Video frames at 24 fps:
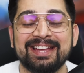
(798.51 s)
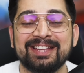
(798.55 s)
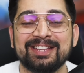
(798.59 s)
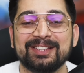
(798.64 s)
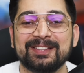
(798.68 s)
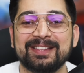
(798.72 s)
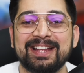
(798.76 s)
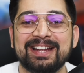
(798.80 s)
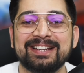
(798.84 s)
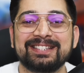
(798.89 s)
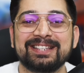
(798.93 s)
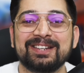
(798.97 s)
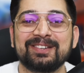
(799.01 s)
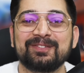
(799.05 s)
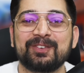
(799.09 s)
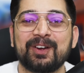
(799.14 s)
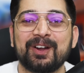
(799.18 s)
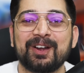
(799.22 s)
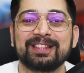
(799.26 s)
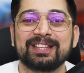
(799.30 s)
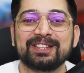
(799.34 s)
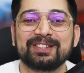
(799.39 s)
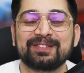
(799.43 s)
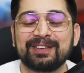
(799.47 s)
So that's it
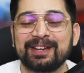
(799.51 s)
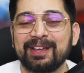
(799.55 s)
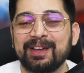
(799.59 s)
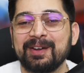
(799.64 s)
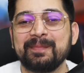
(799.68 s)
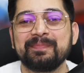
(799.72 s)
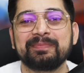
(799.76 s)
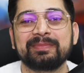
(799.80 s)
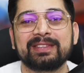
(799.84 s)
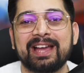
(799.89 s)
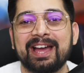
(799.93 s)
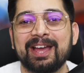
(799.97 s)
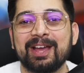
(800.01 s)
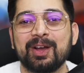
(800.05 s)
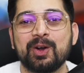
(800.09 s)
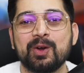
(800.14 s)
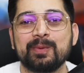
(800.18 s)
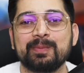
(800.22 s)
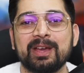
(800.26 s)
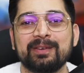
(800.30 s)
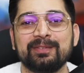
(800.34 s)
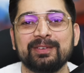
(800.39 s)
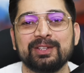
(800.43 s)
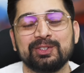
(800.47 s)
for this video. I
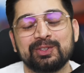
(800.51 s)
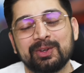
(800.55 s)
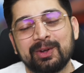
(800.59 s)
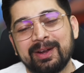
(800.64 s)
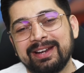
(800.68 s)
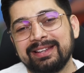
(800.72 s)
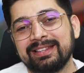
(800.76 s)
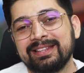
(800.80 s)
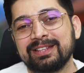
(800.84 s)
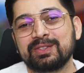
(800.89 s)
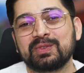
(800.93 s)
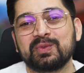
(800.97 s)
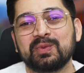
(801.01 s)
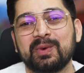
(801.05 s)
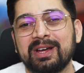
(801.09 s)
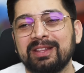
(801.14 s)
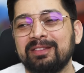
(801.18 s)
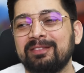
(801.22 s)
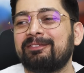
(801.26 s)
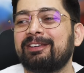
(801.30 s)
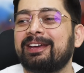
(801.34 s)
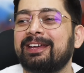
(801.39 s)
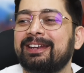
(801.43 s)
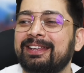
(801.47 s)
hope you have enjoyed this
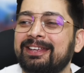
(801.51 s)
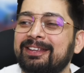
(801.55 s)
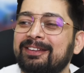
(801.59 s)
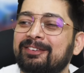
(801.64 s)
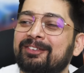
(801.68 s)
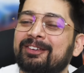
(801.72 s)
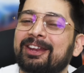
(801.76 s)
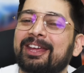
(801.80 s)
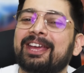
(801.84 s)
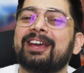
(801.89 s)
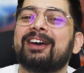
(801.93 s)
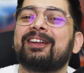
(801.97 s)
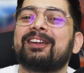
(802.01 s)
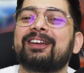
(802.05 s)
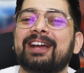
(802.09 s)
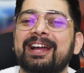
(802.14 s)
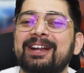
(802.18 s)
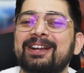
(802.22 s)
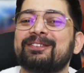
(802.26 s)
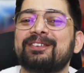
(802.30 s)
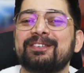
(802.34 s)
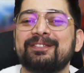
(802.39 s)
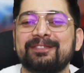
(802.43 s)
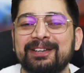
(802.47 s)
one very rare
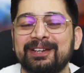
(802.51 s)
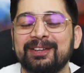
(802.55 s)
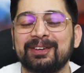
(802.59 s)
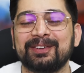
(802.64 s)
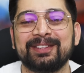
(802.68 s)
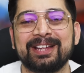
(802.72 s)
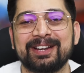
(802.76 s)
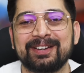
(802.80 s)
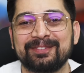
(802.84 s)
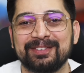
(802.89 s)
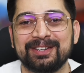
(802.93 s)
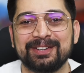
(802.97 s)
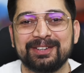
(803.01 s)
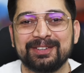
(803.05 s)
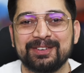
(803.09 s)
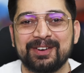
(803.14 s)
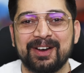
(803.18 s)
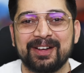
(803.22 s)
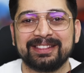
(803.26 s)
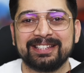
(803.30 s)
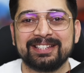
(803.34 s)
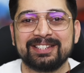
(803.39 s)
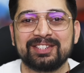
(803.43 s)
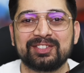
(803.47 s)
kind of a video that we do
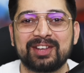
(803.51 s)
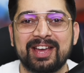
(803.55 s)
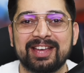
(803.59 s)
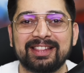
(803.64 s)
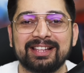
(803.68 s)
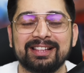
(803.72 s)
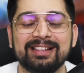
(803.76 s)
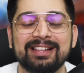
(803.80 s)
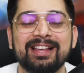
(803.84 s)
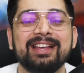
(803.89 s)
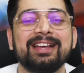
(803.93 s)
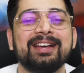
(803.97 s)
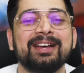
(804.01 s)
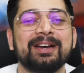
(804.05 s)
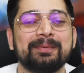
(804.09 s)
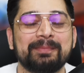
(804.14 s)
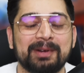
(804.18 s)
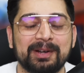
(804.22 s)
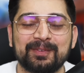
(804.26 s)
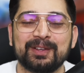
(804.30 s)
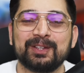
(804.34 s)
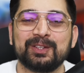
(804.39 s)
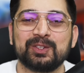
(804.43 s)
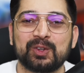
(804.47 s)
on this channel
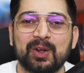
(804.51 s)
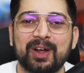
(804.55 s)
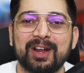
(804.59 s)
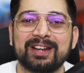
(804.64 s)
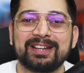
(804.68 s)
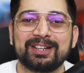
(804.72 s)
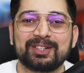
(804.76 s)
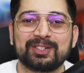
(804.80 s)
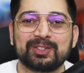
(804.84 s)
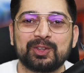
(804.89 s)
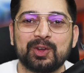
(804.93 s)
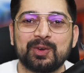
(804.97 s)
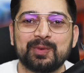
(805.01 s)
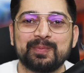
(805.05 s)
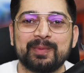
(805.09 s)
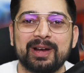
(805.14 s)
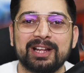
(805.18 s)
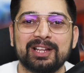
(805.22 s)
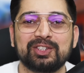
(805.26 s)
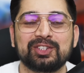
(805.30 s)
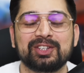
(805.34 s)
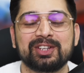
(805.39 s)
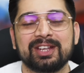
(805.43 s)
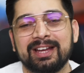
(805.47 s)
but we enjoyed it so
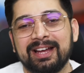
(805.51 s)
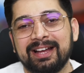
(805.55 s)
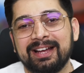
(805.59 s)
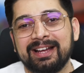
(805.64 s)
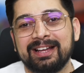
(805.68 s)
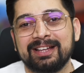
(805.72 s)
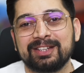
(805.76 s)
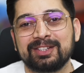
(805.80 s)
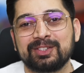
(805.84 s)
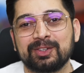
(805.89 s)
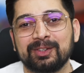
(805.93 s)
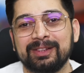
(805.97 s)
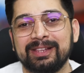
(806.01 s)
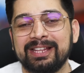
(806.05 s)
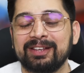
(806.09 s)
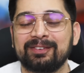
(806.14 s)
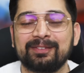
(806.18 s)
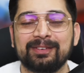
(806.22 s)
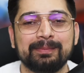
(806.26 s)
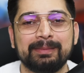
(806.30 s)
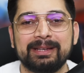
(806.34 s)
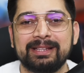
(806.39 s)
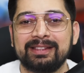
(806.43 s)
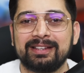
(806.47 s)
much. Uh, so link
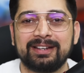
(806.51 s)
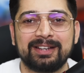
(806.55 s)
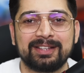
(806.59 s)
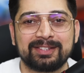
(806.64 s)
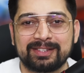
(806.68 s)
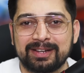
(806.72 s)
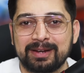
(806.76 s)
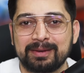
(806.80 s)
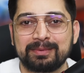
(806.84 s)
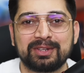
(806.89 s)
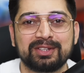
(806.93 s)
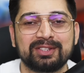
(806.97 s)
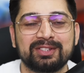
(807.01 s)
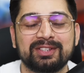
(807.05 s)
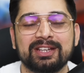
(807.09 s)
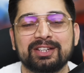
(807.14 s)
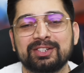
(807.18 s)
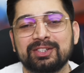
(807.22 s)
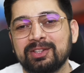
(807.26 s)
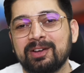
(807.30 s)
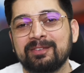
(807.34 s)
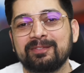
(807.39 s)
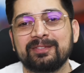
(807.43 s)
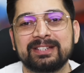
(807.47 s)
will be in the description
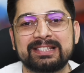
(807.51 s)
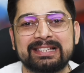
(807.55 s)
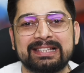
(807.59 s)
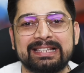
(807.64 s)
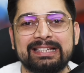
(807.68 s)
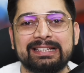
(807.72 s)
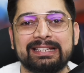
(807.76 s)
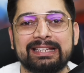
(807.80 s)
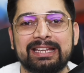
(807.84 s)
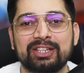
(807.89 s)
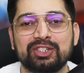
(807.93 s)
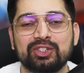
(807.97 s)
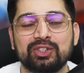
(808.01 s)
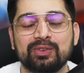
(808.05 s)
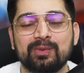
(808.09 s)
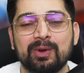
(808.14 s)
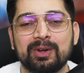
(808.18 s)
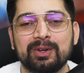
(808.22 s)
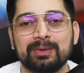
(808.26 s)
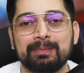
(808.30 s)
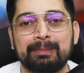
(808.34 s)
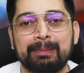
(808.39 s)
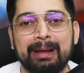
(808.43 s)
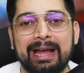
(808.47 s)
section, obviously, in case you
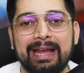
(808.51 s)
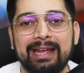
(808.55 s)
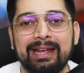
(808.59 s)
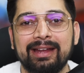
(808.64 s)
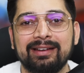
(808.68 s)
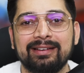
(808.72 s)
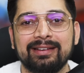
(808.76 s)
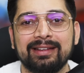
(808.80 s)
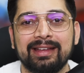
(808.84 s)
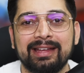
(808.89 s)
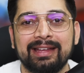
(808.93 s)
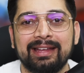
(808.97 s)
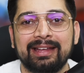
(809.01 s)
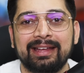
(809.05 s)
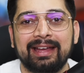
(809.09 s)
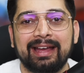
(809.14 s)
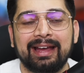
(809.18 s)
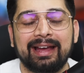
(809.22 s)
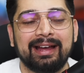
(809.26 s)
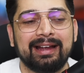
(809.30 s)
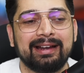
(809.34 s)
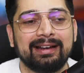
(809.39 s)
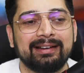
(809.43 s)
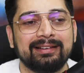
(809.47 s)
want to buy it.
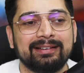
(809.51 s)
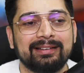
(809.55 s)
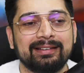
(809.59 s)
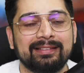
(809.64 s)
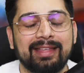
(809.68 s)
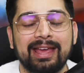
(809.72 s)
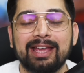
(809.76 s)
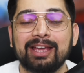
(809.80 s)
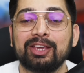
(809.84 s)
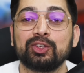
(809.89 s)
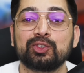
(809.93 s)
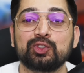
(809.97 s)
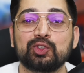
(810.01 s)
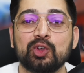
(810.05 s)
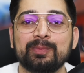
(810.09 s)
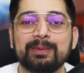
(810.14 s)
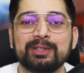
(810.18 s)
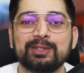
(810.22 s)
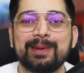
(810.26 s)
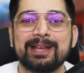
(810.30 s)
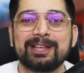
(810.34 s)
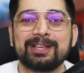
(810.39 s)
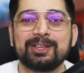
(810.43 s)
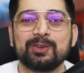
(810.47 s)
And uh, thank you so
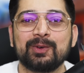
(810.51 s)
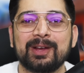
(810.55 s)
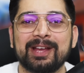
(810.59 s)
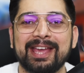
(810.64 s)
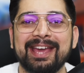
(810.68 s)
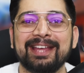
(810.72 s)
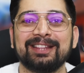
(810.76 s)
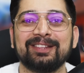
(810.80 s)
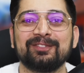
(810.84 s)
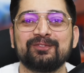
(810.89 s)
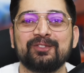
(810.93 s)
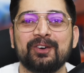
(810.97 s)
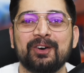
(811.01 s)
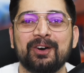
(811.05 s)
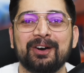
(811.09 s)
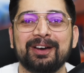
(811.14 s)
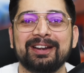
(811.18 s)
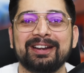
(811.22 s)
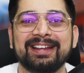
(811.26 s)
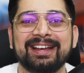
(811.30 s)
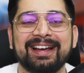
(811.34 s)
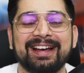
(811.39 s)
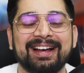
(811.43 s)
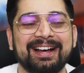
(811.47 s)
much, you again
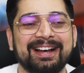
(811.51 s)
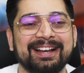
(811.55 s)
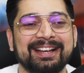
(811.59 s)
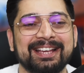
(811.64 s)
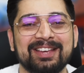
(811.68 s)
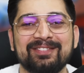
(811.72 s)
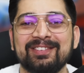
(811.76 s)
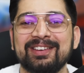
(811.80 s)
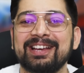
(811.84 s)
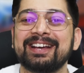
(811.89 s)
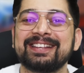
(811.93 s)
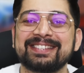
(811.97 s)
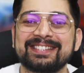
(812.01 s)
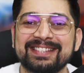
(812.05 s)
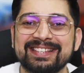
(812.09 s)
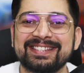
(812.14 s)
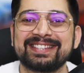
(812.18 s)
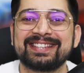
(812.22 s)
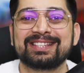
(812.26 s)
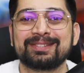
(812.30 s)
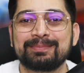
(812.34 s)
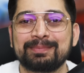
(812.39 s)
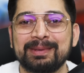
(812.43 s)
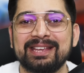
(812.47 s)
for uh, giving us this
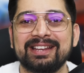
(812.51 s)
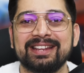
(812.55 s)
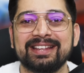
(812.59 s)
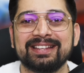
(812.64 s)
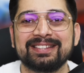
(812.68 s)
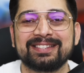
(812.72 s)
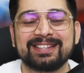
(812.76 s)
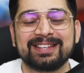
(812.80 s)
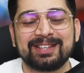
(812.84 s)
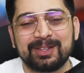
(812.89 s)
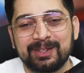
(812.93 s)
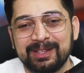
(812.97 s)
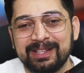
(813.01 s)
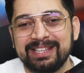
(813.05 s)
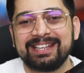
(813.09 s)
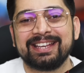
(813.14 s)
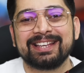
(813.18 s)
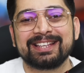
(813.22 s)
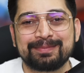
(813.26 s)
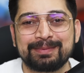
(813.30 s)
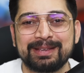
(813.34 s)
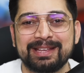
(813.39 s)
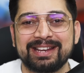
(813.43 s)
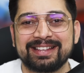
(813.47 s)
experience, a unique
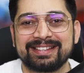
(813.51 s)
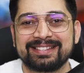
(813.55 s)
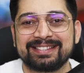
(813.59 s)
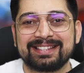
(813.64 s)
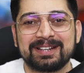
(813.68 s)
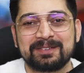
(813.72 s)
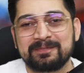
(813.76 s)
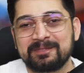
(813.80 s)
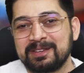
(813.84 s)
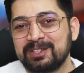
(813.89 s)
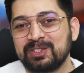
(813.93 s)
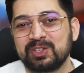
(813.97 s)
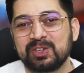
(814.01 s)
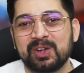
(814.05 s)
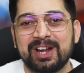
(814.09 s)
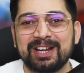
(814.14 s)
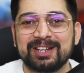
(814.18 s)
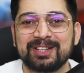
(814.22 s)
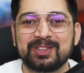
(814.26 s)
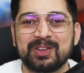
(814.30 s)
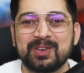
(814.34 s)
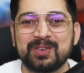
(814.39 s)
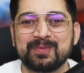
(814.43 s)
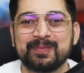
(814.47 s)
experience that we
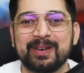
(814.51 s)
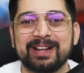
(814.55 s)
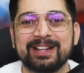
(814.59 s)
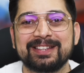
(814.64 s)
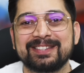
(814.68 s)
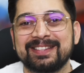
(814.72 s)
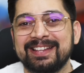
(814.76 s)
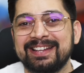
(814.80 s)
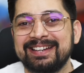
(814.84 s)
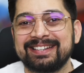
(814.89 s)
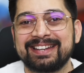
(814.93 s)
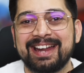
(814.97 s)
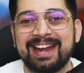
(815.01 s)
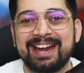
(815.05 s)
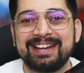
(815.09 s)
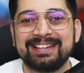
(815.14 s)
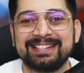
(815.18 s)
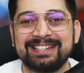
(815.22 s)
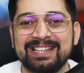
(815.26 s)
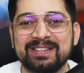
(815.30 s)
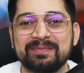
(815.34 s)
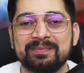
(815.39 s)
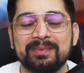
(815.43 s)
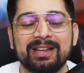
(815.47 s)
enjoyed so much, the entire
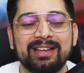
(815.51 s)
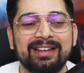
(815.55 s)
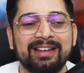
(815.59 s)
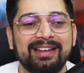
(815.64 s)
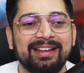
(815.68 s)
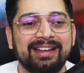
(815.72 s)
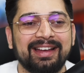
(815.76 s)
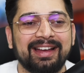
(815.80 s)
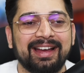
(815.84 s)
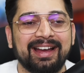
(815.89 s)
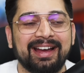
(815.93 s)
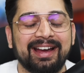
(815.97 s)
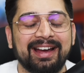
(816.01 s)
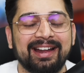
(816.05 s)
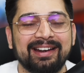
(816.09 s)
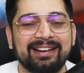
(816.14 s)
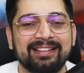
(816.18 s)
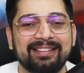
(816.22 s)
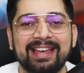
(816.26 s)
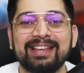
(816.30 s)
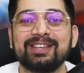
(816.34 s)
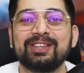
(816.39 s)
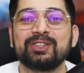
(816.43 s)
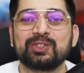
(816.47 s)
team. And
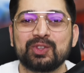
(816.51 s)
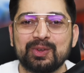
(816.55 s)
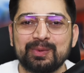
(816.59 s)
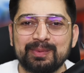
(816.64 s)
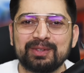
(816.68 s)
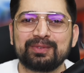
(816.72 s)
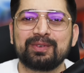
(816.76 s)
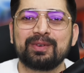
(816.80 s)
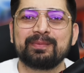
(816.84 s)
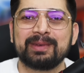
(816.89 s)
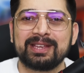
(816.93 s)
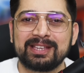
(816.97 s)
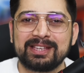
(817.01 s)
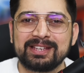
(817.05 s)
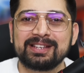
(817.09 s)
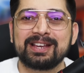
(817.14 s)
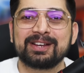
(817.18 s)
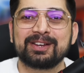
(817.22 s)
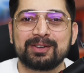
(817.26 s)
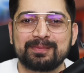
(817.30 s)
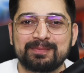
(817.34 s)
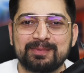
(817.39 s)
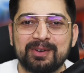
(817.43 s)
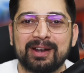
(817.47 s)
uh, thank you so much for making a
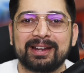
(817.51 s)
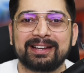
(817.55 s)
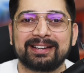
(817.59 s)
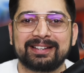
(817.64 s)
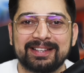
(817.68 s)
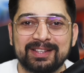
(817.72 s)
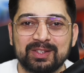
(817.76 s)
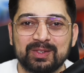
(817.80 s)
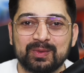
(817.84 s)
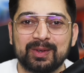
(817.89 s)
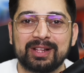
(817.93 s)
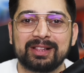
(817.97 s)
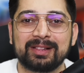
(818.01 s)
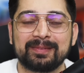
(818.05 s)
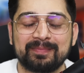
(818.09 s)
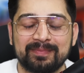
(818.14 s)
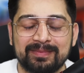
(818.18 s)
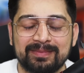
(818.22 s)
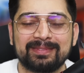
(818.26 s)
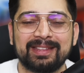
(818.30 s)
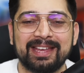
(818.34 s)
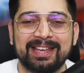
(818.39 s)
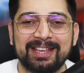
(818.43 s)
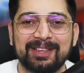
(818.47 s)
good product as well.
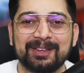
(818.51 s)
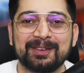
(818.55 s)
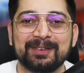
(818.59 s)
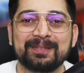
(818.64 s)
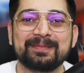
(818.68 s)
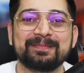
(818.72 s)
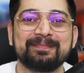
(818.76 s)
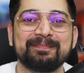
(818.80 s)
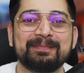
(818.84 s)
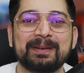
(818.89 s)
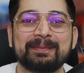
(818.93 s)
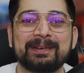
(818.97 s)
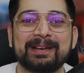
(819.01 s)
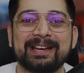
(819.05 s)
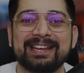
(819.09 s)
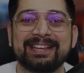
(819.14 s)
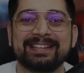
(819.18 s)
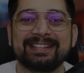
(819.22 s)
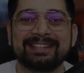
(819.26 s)
Thank you. Bye-bye.